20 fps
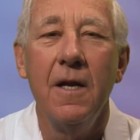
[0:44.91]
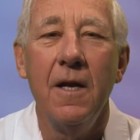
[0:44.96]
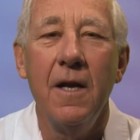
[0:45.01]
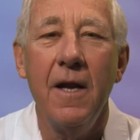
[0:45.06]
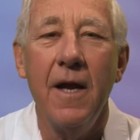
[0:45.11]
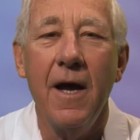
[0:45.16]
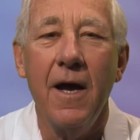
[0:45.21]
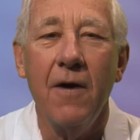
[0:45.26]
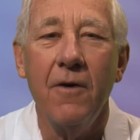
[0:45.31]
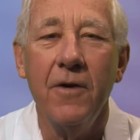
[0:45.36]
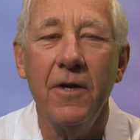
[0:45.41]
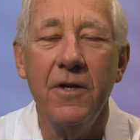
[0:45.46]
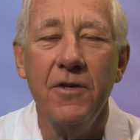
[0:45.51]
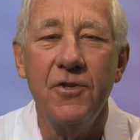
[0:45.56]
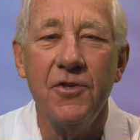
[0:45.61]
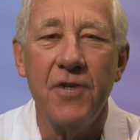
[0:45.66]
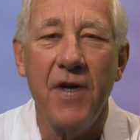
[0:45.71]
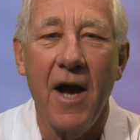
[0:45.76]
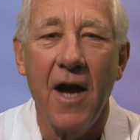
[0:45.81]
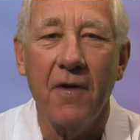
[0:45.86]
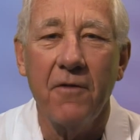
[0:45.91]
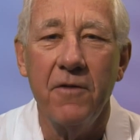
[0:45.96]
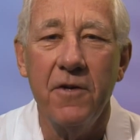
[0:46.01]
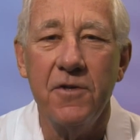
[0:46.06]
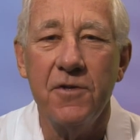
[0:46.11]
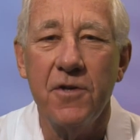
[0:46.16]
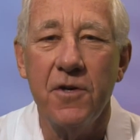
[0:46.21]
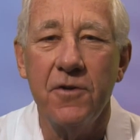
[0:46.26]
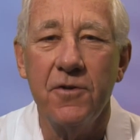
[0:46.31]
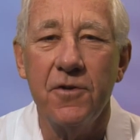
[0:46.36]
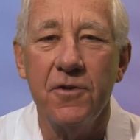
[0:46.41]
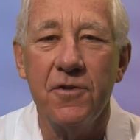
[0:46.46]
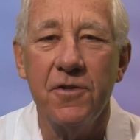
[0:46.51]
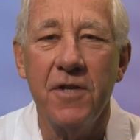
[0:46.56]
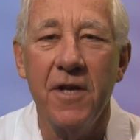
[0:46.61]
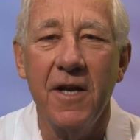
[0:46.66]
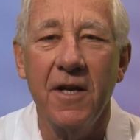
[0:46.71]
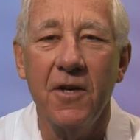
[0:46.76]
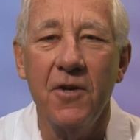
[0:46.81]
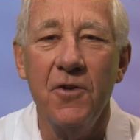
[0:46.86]
Now in JACC, researchers
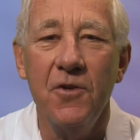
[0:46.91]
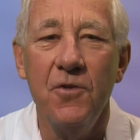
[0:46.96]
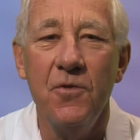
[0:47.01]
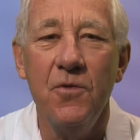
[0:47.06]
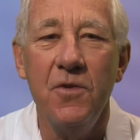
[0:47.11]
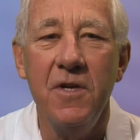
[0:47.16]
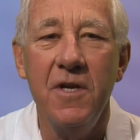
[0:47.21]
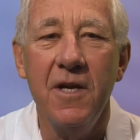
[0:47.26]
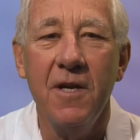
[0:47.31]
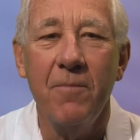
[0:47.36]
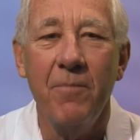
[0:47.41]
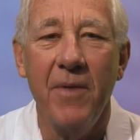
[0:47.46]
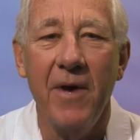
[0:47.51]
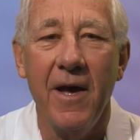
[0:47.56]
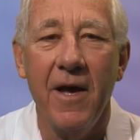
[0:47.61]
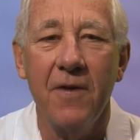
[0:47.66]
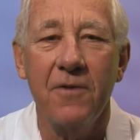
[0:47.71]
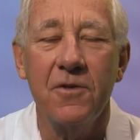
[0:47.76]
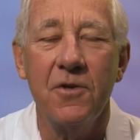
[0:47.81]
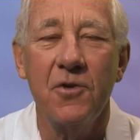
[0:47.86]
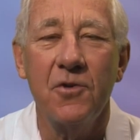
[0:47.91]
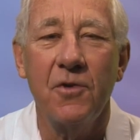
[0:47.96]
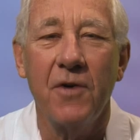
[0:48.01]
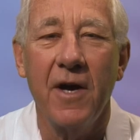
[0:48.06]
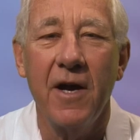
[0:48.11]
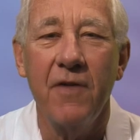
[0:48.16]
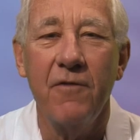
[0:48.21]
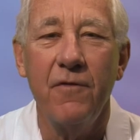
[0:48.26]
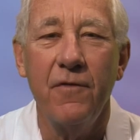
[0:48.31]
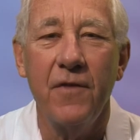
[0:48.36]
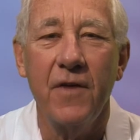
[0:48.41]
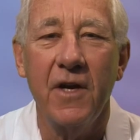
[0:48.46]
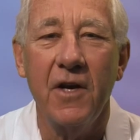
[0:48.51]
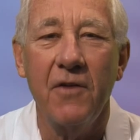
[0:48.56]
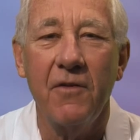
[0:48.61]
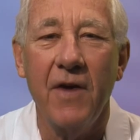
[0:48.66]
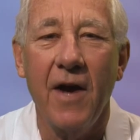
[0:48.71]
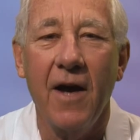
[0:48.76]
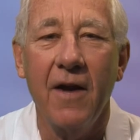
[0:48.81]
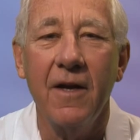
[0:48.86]
take a unique path to try and
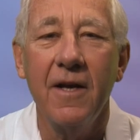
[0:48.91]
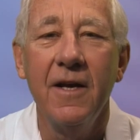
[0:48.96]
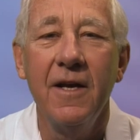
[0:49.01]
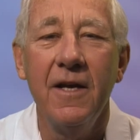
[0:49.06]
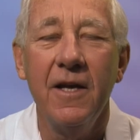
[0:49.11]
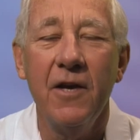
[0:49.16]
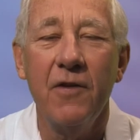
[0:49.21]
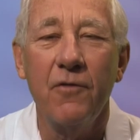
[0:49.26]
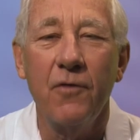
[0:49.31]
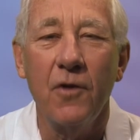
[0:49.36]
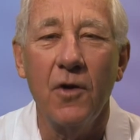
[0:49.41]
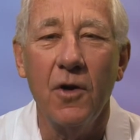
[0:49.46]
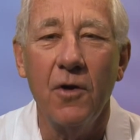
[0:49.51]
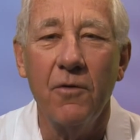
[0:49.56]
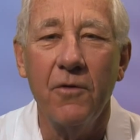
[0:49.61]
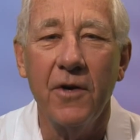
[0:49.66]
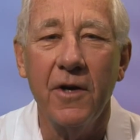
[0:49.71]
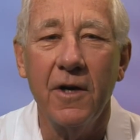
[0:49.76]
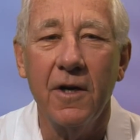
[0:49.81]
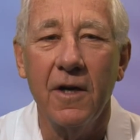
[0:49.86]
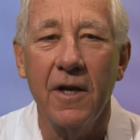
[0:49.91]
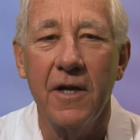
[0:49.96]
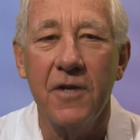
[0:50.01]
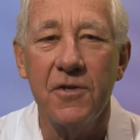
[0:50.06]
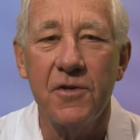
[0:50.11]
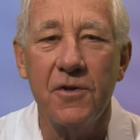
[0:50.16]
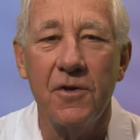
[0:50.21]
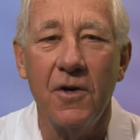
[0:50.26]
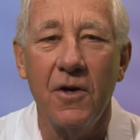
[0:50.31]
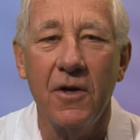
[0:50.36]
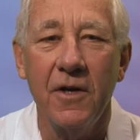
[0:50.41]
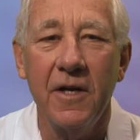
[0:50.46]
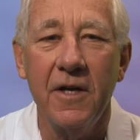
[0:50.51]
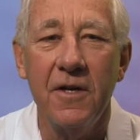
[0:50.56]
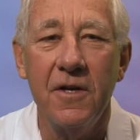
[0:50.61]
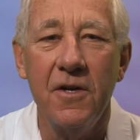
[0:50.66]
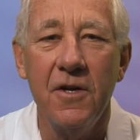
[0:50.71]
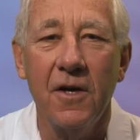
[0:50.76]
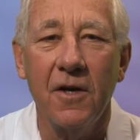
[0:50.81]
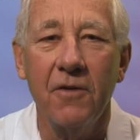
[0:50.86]
figure out if lowering cholesterol
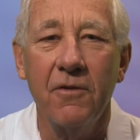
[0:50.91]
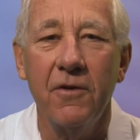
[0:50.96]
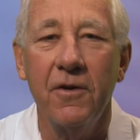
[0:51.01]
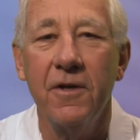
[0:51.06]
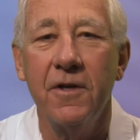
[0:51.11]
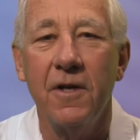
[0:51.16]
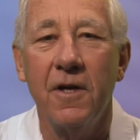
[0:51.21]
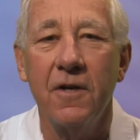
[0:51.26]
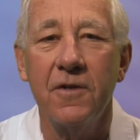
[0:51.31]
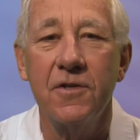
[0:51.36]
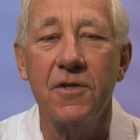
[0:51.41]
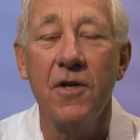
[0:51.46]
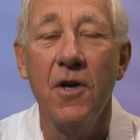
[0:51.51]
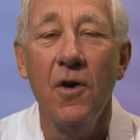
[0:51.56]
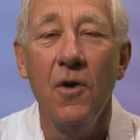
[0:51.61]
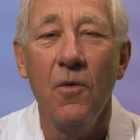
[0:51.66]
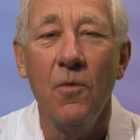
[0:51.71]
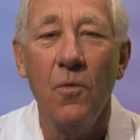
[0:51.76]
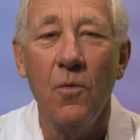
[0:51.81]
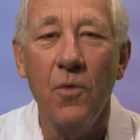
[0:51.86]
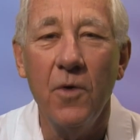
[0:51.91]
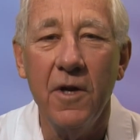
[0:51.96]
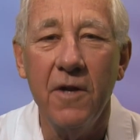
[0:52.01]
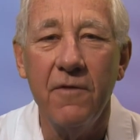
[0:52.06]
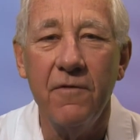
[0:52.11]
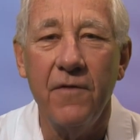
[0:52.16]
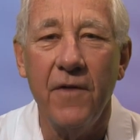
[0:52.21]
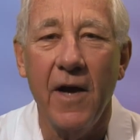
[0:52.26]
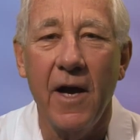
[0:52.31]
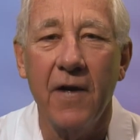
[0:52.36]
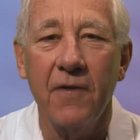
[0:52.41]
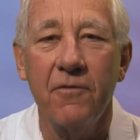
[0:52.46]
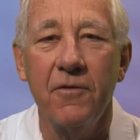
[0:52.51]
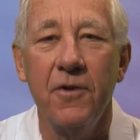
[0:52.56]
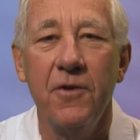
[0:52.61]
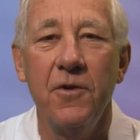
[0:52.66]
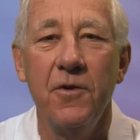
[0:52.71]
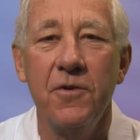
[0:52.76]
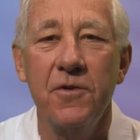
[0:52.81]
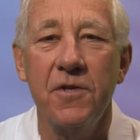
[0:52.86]
in younger adults would in fact
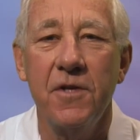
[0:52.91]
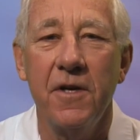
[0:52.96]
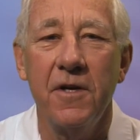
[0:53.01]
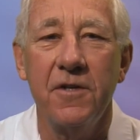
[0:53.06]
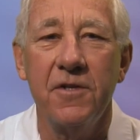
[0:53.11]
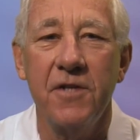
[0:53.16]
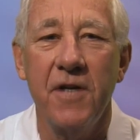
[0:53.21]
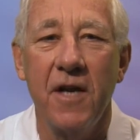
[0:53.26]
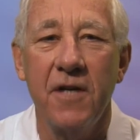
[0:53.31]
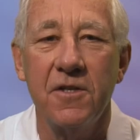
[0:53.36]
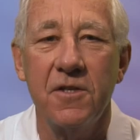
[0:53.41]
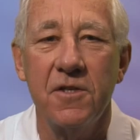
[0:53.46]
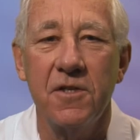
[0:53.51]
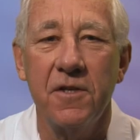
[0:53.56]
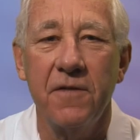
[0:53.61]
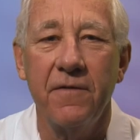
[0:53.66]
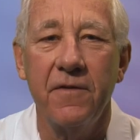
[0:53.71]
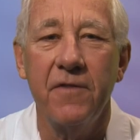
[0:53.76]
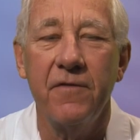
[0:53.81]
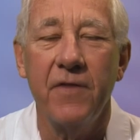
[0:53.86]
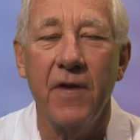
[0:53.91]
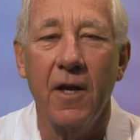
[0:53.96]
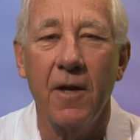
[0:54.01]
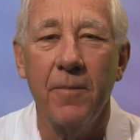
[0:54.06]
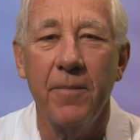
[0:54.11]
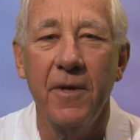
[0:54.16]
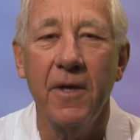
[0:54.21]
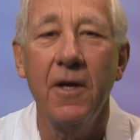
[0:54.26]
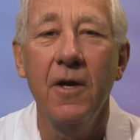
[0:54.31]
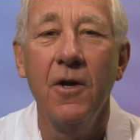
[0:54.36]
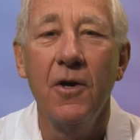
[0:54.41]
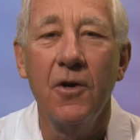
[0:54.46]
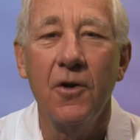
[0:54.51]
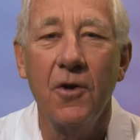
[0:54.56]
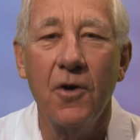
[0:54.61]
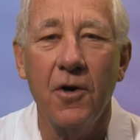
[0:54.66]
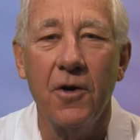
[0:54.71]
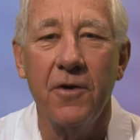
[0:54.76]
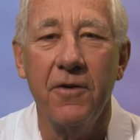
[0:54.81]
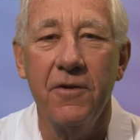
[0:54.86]
reduce their chances of developing
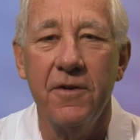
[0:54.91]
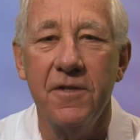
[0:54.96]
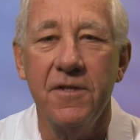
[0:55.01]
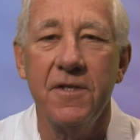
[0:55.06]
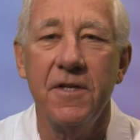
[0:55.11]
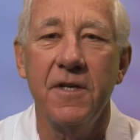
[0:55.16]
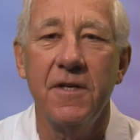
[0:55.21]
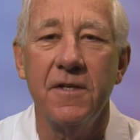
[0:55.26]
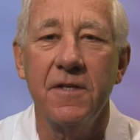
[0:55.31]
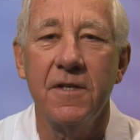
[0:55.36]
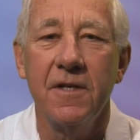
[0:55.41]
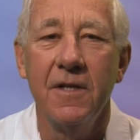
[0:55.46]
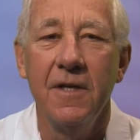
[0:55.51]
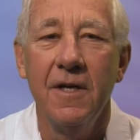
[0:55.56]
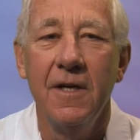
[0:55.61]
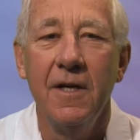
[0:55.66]
coronary disease.